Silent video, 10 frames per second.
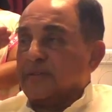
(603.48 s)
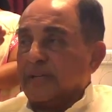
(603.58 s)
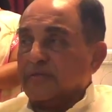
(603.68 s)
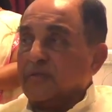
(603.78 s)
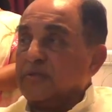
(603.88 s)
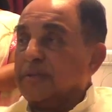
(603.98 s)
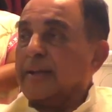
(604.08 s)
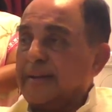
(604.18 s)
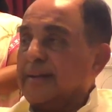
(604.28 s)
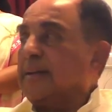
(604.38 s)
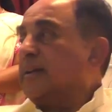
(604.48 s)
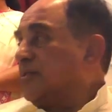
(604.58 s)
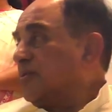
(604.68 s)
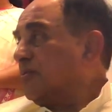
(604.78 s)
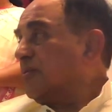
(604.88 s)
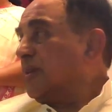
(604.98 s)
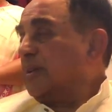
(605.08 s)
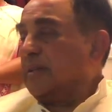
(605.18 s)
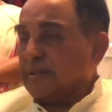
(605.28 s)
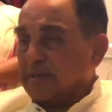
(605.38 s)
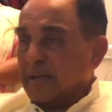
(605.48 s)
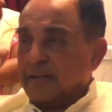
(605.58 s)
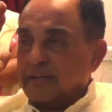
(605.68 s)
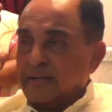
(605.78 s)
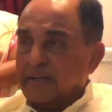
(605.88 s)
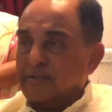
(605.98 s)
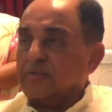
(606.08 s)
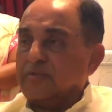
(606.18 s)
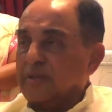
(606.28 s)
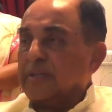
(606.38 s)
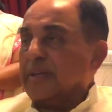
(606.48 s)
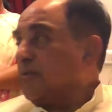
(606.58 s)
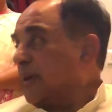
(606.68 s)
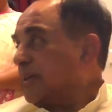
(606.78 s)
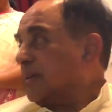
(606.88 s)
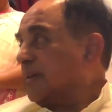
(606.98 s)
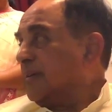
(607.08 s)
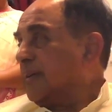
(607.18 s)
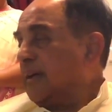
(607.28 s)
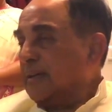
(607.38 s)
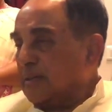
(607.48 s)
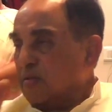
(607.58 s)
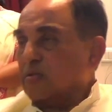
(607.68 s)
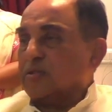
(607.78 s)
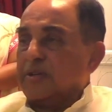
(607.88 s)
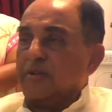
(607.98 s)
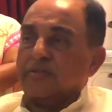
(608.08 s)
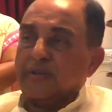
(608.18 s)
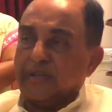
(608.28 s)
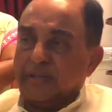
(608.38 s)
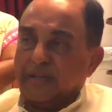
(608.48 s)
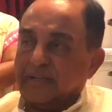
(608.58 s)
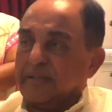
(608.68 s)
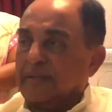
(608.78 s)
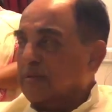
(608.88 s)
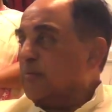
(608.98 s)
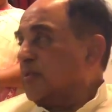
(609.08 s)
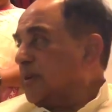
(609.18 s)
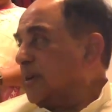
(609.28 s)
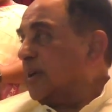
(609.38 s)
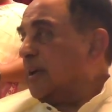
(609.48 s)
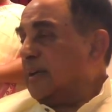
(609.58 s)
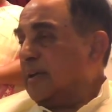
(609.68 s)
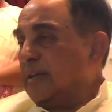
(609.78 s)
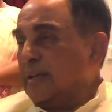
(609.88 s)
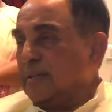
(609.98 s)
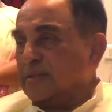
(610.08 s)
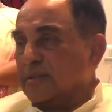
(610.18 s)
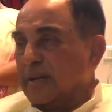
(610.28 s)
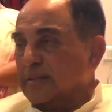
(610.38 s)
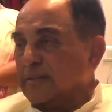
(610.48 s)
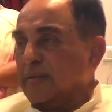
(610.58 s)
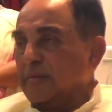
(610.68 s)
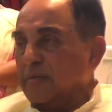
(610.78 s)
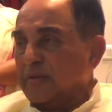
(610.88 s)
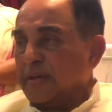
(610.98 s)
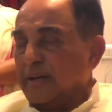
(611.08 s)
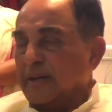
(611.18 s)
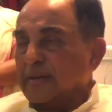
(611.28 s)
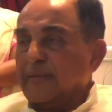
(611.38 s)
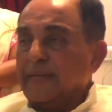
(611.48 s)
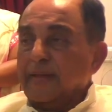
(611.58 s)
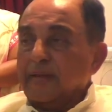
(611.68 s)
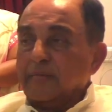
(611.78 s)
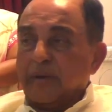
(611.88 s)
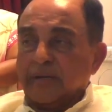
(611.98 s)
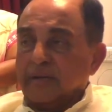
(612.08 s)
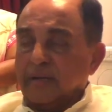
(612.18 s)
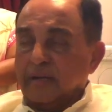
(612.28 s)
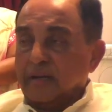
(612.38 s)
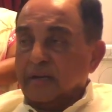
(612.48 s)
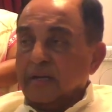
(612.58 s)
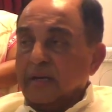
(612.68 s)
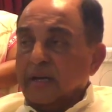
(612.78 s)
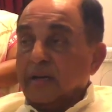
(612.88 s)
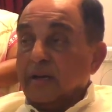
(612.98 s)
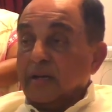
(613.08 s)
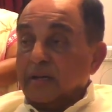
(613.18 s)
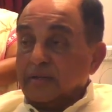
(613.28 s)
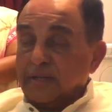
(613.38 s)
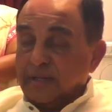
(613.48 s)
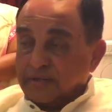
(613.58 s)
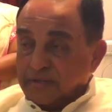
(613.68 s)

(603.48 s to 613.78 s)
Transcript: rays don't directly hit you. They directly hit you on the equator, and the closer you are to the equator, the more uh, it's relatively more direct. But uh, the